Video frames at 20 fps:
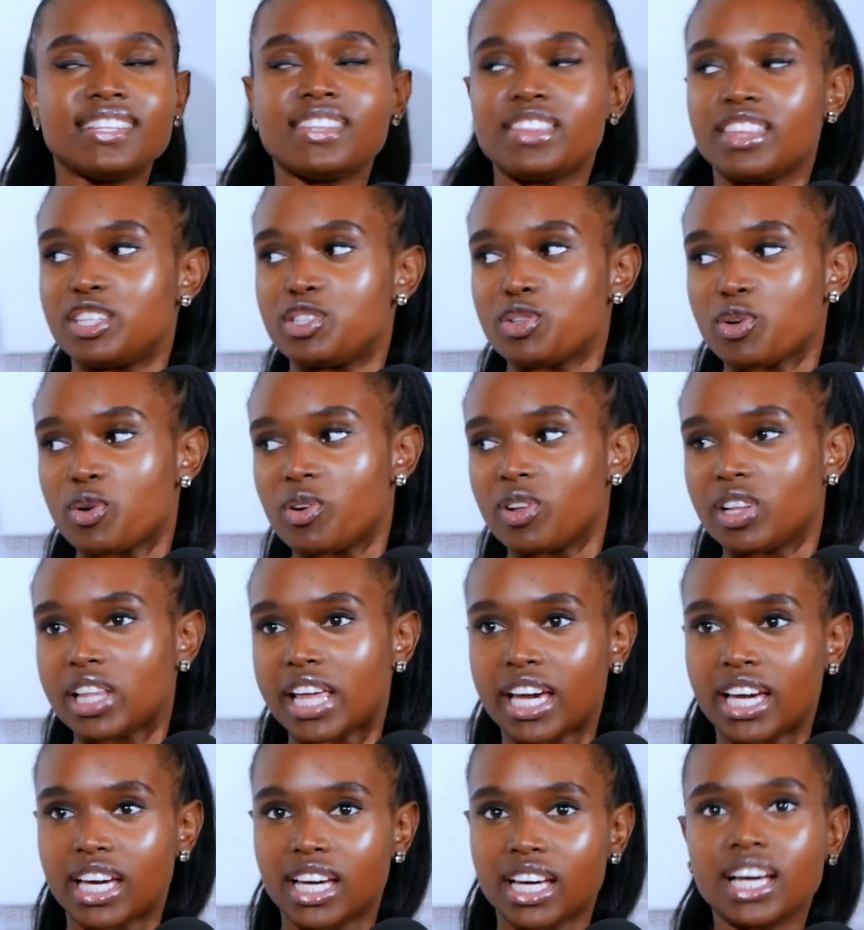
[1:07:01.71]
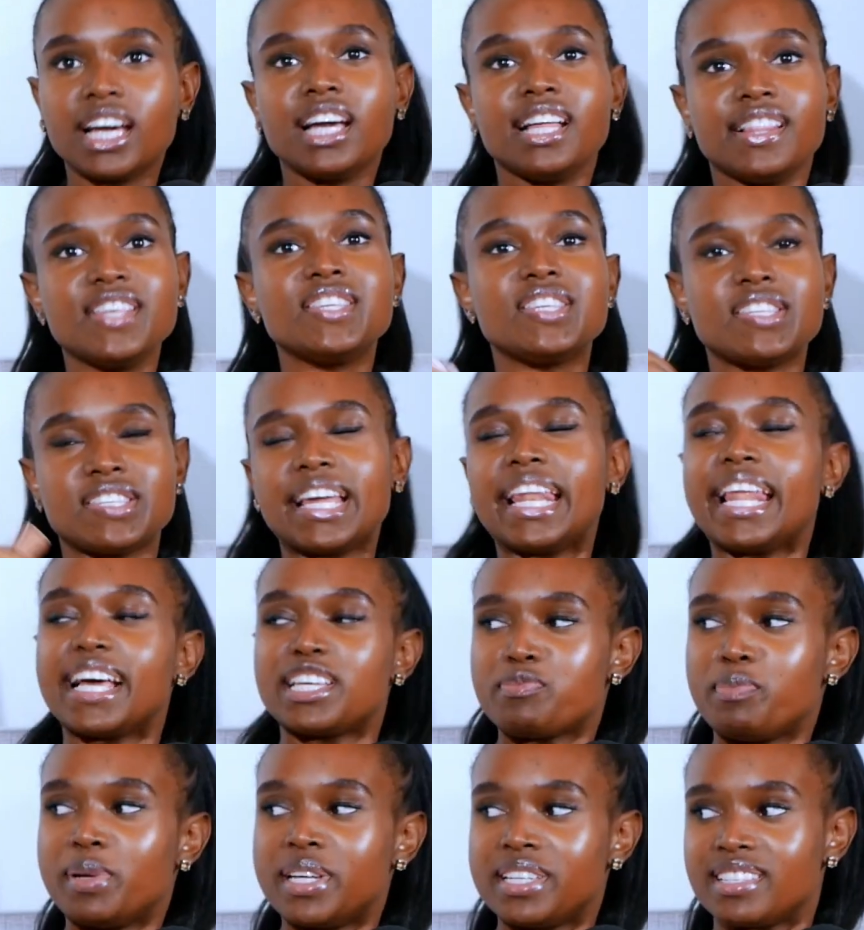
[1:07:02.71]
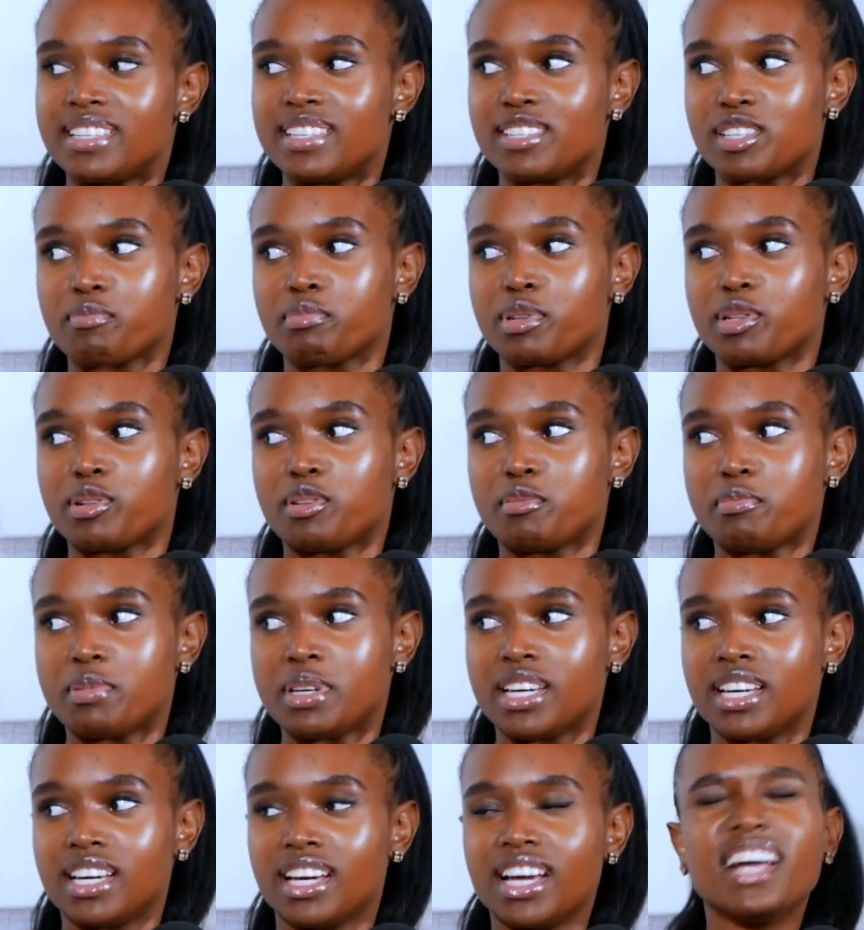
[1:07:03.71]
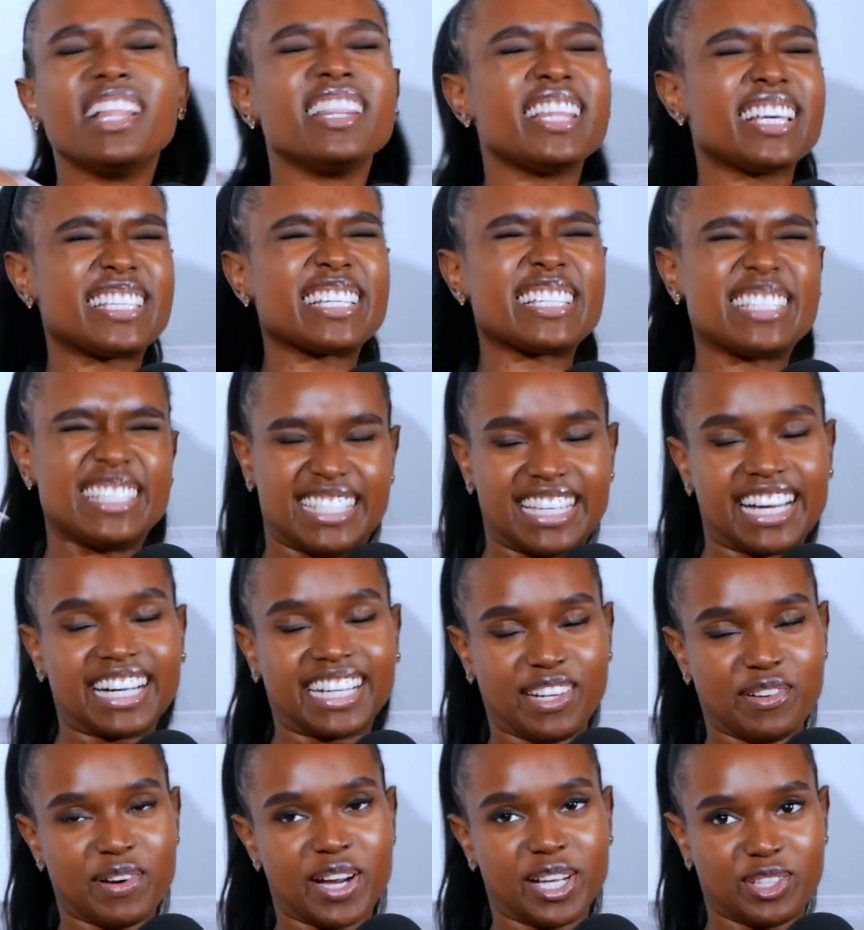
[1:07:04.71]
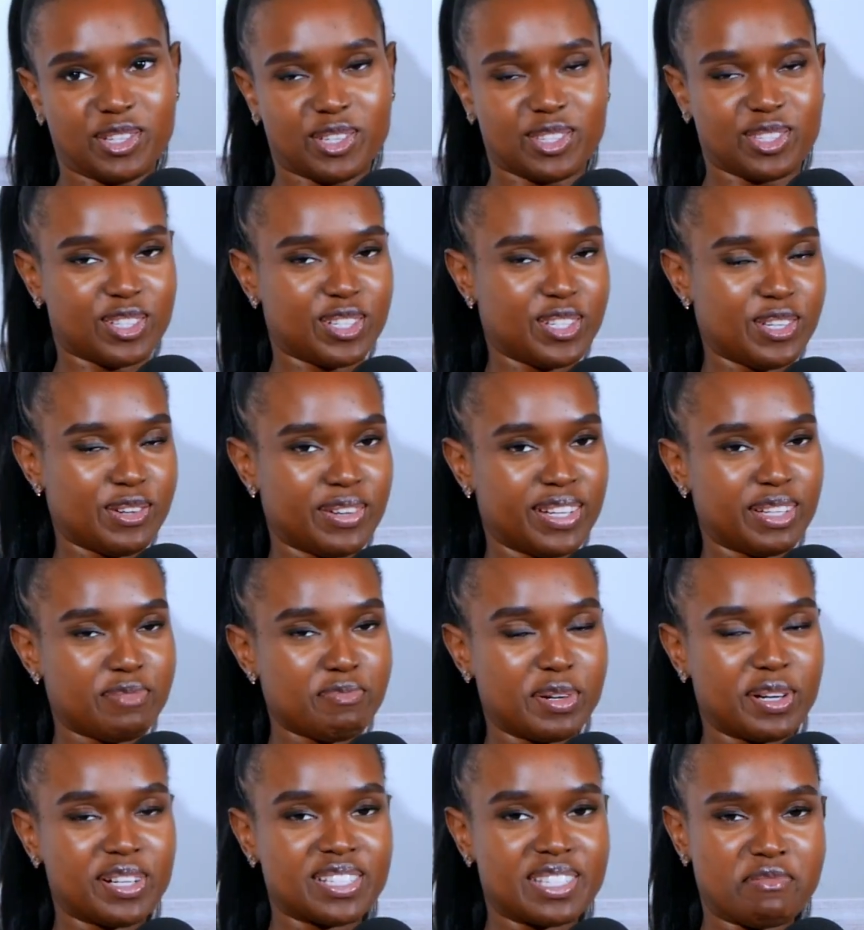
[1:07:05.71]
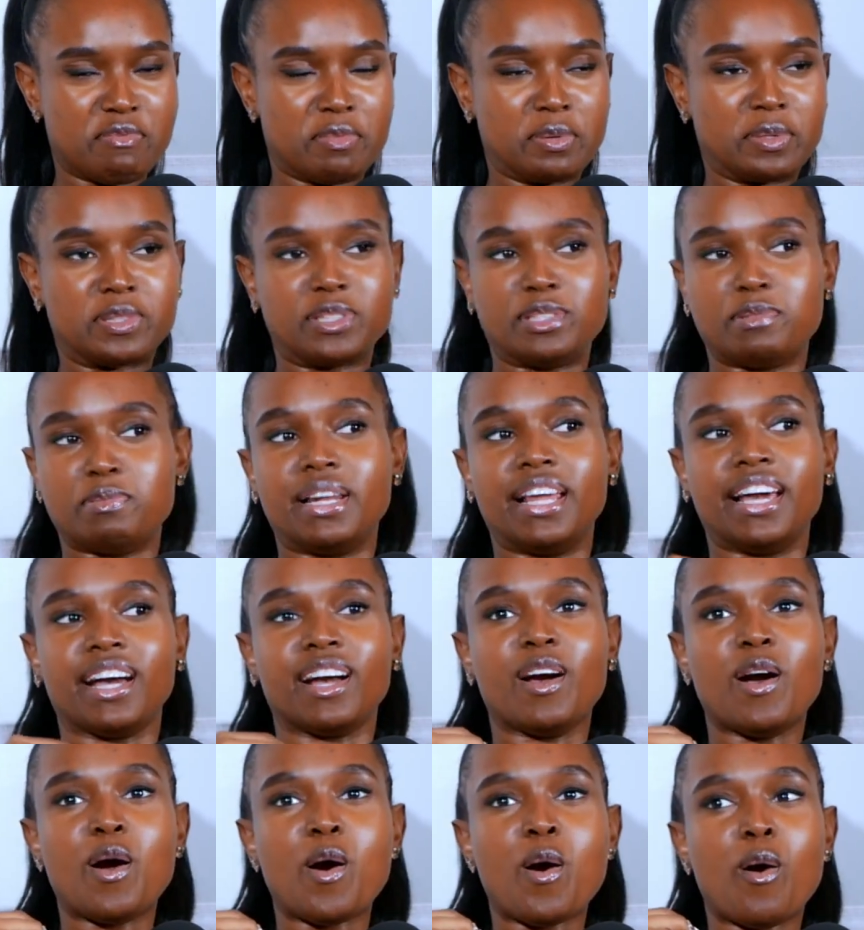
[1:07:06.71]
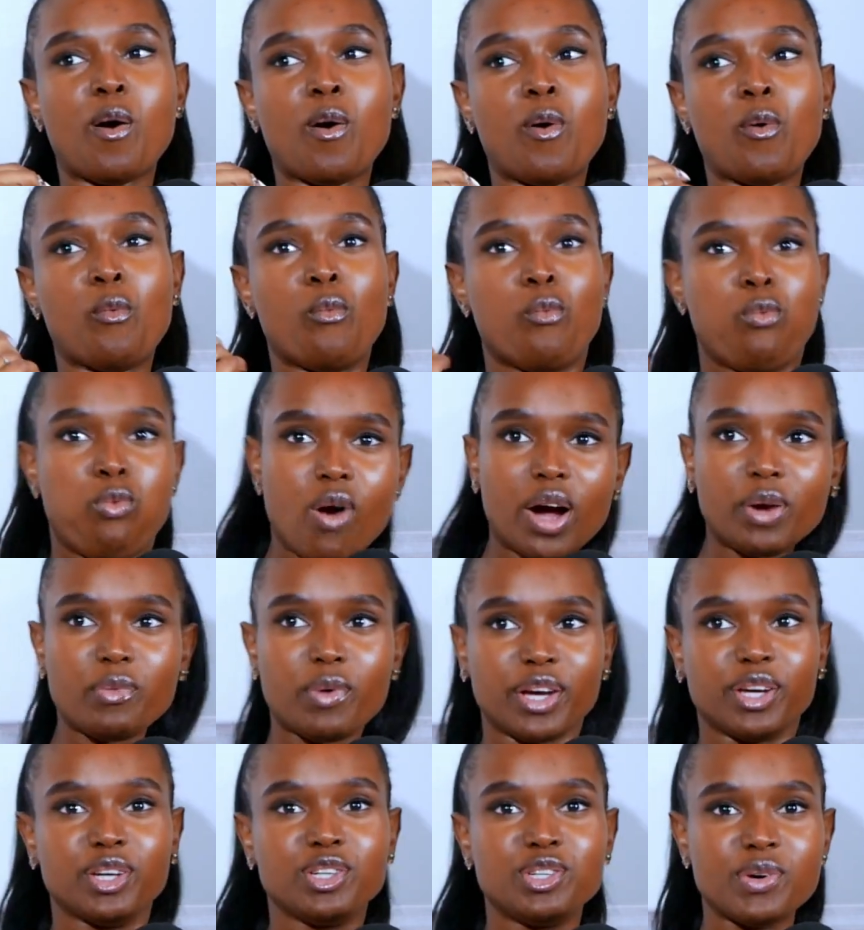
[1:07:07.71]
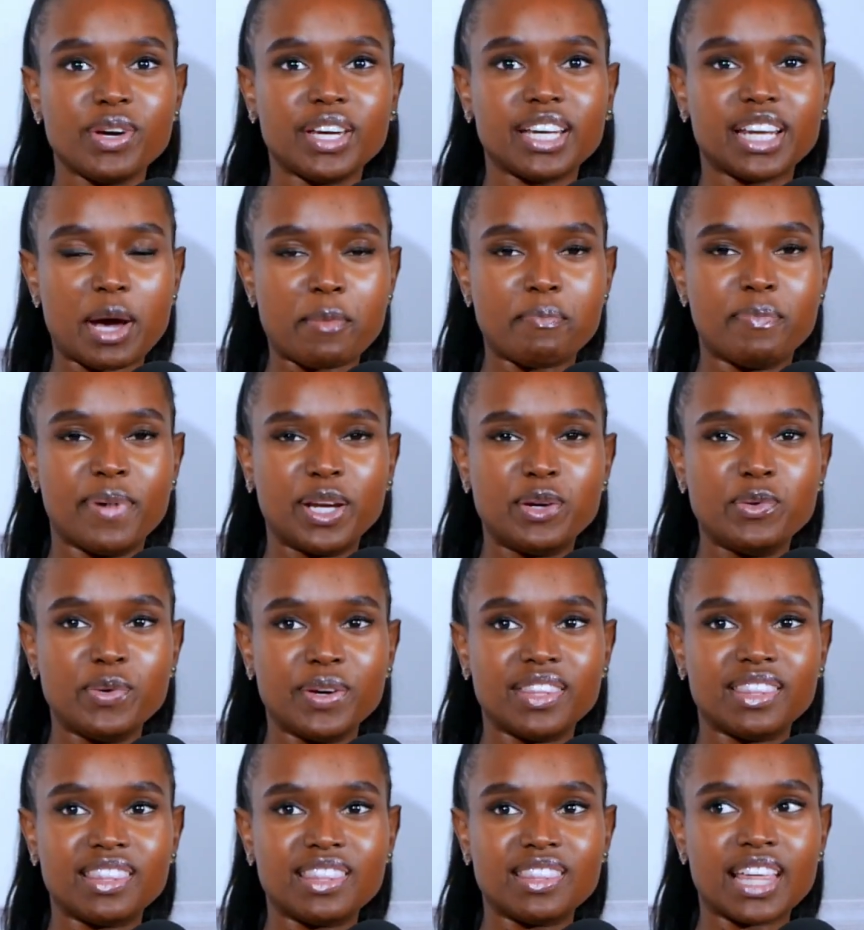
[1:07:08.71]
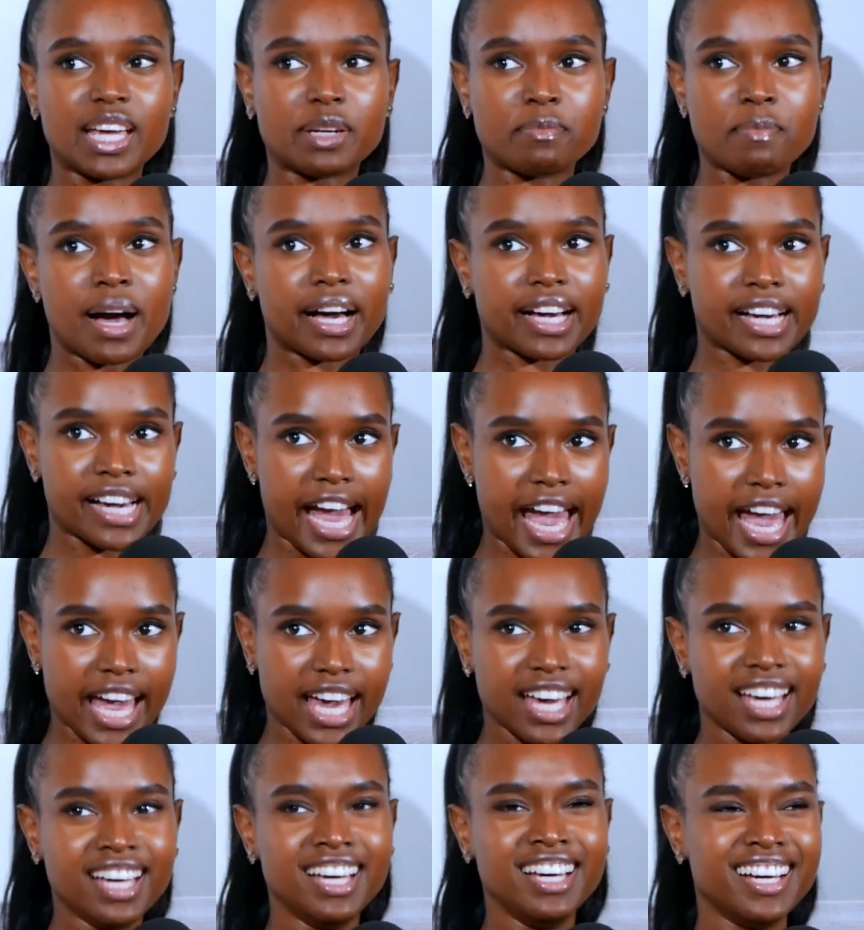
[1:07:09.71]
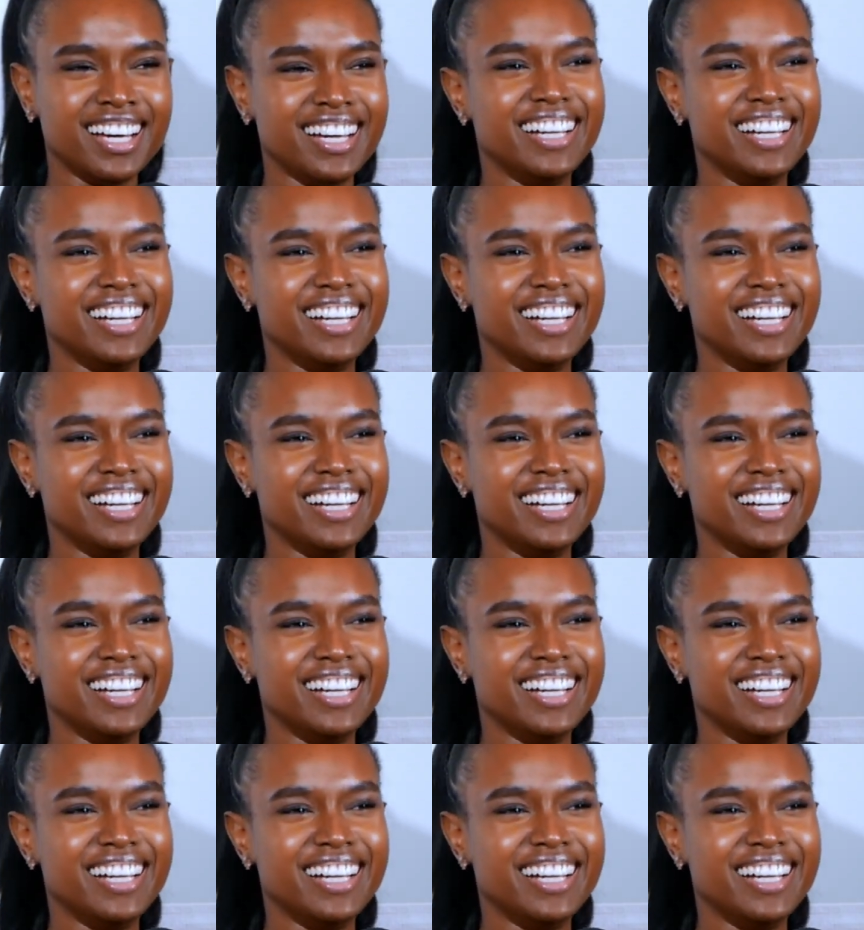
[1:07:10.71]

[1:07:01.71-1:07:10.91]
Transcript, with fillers: Antithetical. Like this is the last place Isabel would be. Exactly. That's exactly why I chose to do it because everyone's just be like, what were you like, doing in that bed with that Mark guy?